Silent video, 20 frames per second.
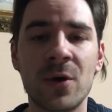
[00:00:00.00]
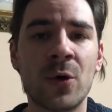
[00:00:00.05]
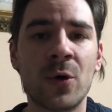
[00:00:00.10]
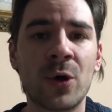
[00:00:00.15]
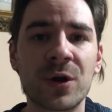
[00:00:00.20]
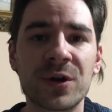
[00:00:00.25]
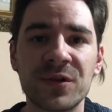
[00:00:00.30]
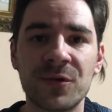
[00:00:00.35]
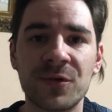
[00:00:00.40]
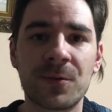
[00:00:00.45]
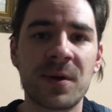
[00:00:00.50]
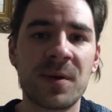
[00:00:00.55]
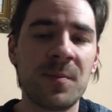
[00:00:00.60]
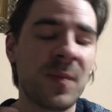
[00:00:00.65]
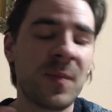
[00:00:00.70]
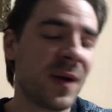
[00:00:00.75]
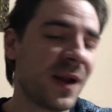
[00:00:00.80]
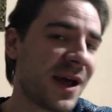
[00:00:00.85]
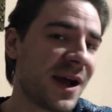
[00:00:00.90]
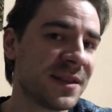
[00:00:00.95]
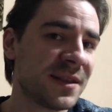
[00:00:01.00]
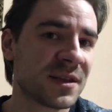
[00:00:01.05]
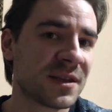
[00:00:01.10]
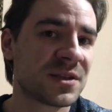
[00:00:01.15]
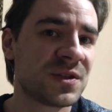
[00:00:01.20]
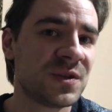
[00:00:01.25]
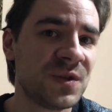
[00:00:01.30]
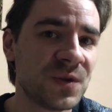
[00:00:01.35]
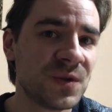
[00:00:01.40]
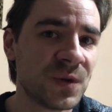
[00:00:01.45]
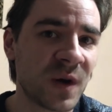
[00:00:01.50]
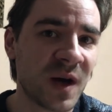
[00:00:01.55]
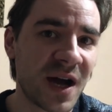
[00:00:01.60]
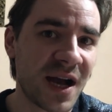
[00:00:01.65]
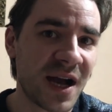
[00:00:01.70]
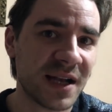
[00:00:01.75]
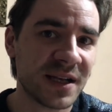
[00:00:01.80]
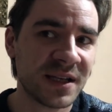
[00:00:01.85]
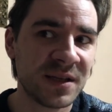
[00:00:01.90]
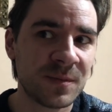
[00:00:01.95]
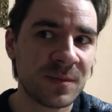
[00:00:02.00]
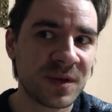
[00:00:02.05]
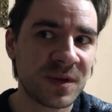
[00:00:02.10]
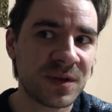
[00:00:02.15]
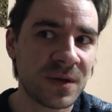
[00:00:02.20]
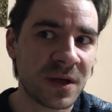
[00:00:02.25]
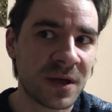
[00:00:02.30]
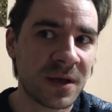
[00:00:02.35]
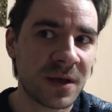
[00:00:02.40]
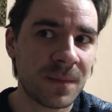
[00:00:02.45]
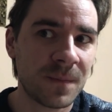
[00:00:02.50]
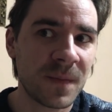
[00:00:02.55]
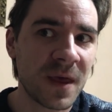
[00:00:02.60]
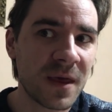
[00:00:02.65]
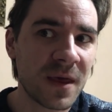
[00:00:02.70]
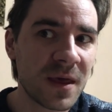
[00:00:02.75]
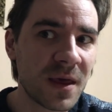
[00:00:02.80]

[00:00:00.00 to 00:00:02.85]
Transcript: ordinary plan that you do have in uh,